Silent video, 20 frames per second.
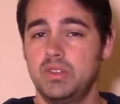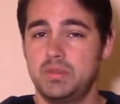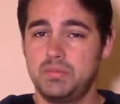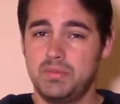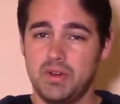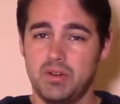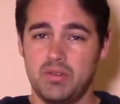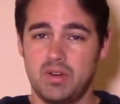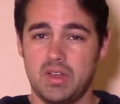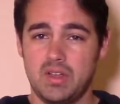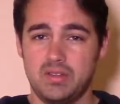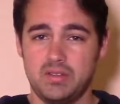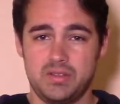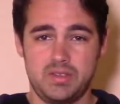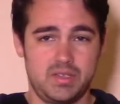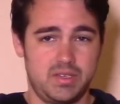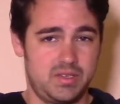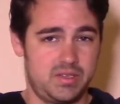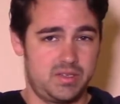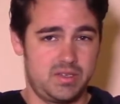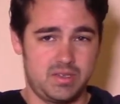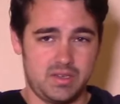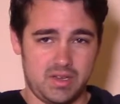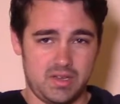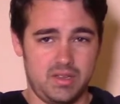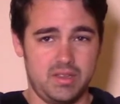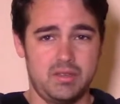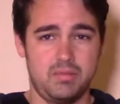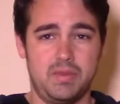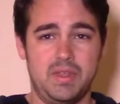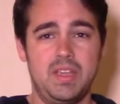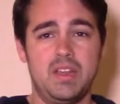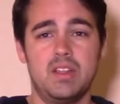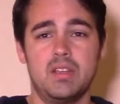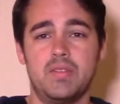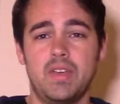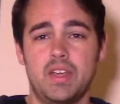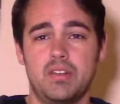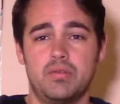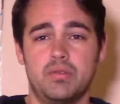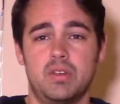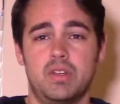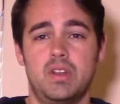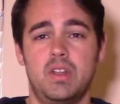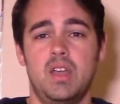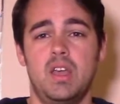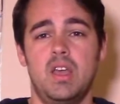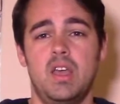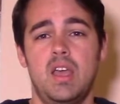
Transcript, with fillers: It's been around since, I think, the beginning of Android.